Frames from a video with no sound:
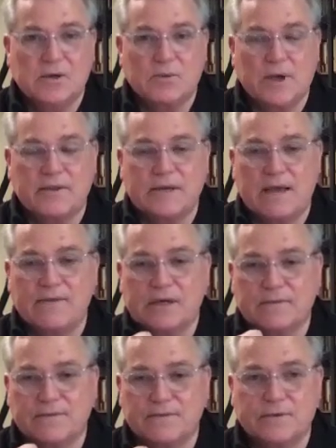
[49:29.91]
rather than
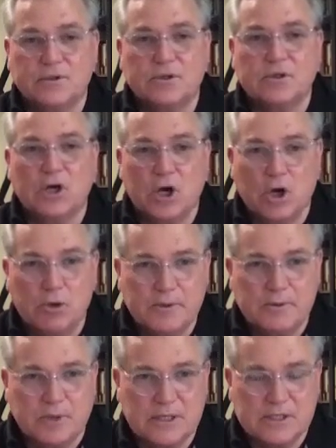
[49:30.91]
having a full
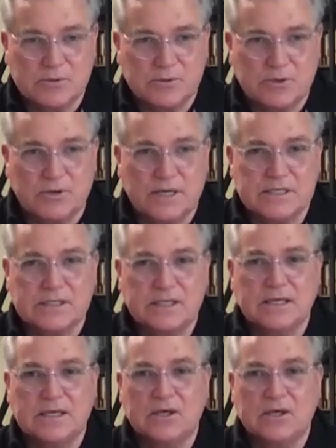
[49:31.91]
open relationship with Christ